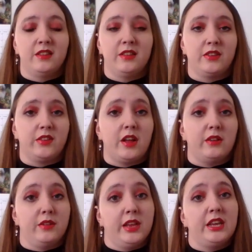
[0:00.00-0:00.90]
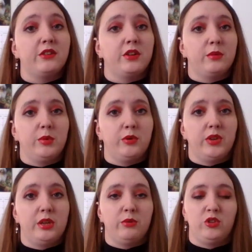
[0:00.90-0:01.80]
the song later in the
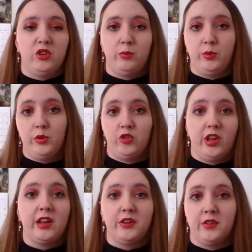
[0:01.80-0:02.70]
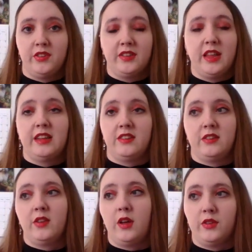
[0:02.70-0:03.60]
movie, which is Blue Shadows,
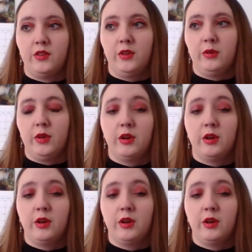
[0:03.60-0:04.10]
that's also